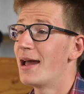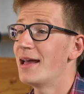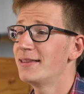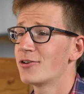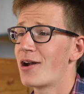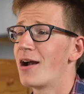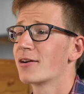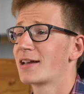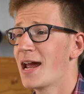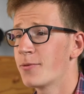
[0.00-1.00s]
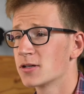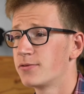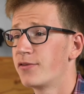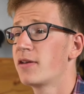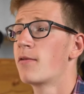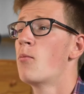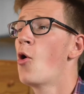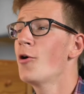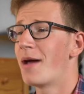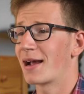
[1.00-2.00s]
And there are cameras with even
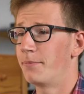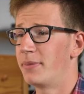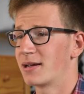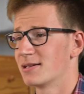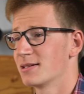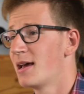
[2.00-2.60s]
more megapixels,